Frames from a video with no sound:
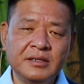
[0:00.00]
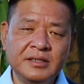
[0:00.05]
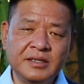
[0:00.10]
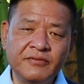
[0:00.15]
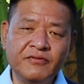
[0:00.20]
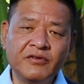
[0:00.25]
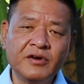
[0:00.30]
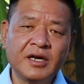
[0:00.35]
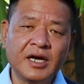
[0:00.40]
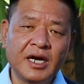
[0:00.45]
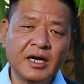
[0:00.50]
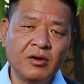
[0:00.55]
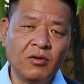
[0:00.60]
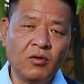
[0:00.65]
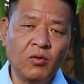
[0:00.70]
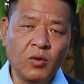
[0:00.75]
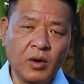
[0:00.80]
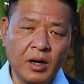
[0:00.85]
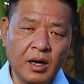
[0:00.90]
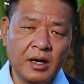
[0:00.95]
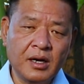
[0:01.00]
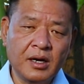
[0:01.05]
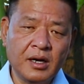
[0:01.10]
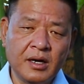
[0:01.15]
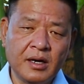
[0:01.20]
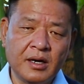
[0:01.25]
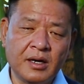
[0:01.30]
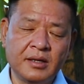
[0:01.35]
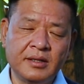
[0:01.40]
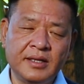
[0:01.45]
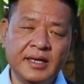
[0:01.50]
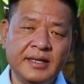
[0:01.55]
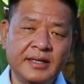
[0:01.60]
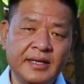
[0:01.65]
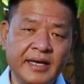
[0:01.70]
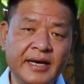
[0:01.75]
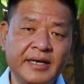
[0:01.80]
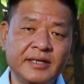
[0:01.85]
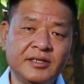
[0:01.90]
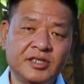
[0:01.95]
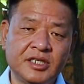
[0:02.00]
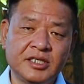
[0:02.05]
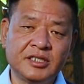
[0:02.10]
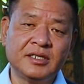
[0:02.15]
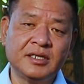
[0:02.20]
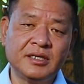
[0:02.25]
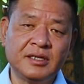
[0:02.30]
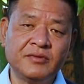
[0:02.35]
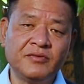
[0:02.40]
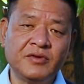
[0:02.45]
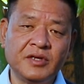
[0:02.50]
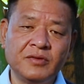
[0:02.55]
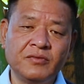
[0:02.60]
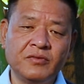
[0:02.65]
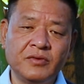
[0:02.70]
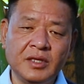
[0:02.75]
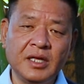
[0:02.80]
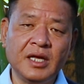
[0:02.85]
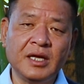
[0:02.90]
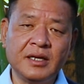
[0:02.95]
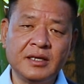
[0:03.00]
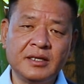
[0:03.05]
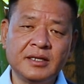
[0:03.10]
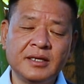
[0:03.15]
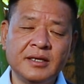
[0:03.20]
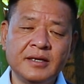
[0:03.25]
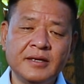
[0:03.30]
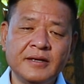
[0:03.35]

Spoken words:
different kind of work that they are entrusted with it.